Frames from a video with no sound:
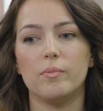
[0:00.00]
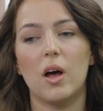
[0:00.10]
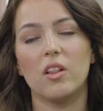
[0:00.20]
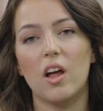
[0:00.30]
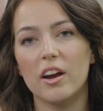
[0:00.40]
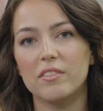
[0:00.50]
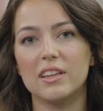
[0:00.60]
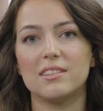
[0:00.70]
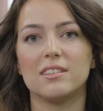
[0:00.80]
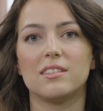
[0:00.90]
A lot of
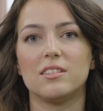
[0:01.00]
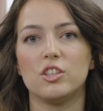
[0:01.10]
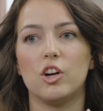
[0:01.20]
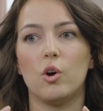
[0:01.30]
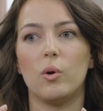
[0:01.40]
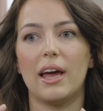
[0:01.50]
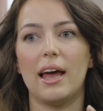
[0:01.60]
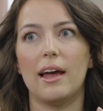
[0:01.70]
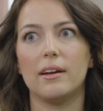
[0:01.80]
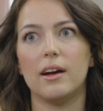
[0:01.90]
this is,
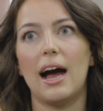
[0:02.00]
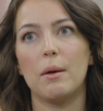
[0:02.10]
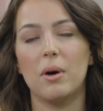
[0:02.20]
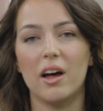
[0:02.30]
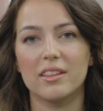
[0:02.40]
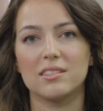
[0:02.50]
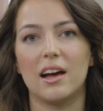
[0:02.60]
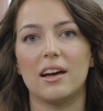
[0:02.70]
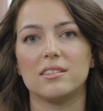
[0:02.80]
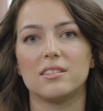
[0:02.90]

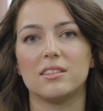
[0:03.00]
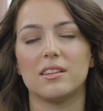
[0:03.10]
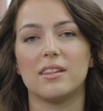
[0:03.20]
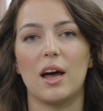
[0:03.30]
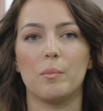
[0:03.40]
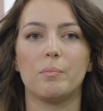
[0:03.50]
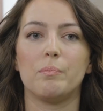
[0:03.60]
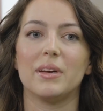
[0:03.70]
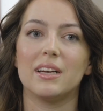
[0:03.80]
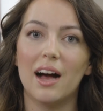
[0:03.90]
hypothesized that
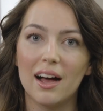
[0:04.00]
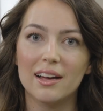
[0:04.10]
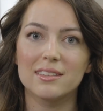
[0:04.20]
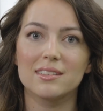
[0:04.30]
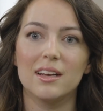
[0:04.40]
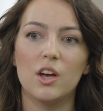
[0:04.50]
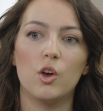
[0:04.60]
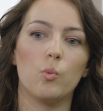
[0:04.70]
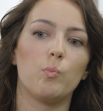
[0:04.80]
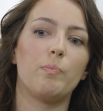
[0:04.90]
because
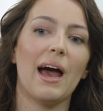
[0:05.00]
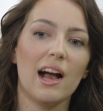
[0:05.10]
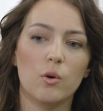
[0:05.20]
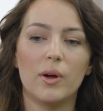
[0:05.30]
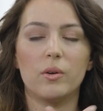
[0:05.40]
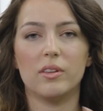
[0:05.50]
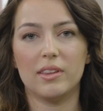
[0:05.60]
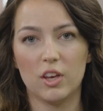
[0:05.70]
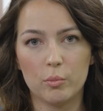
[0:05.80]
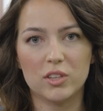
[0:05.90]
back
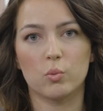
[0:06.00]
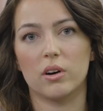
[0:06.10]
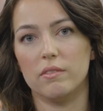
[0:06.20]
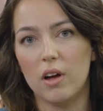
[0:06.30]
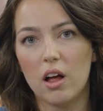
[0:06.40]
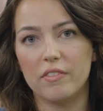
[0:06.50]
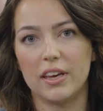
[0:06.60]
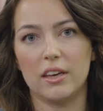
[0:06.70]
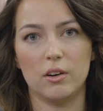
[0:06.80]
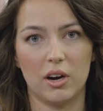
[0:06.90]
when humans were
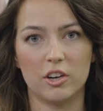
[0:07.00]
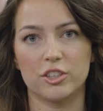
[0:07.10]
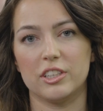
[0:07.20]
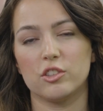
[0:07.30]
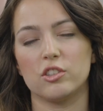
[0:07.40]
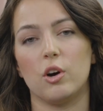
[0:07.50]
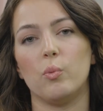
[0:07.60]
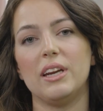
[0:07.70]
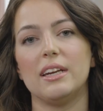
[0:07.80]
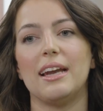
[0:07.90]
evolving, 100 years ago,
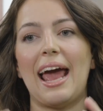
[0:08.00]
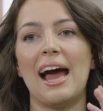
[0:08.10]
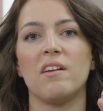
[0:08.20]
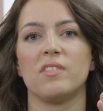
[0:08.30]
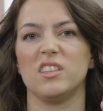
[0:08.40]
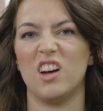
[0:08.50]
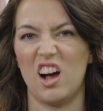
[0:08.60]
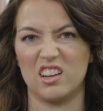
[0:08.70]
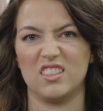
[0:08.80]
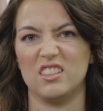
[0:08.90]
we didn't have the
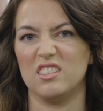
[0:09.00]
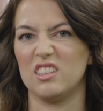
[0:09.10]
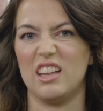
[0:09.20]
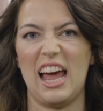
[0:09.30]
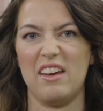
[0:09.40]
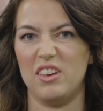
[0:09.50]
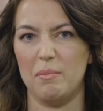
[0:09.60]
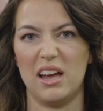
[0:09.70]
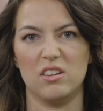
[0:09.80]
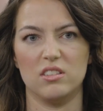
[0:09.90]
toxins and the heavy
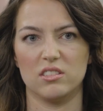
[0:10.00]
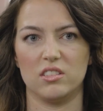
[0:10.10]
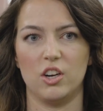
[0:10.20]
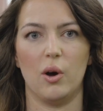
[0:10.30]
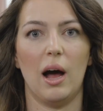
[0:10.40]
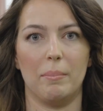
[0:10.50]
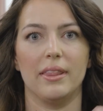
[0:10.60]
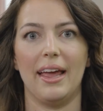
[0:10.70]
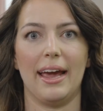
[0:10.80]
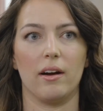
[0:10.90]
metals, up
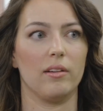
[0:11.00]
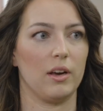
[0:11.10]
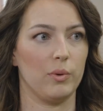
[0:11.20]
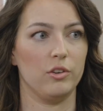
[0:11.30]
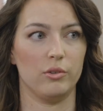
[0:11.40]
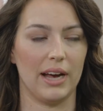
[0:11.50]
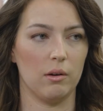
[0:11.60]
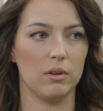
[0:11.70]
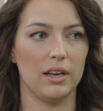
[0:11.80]
in the air like we do now.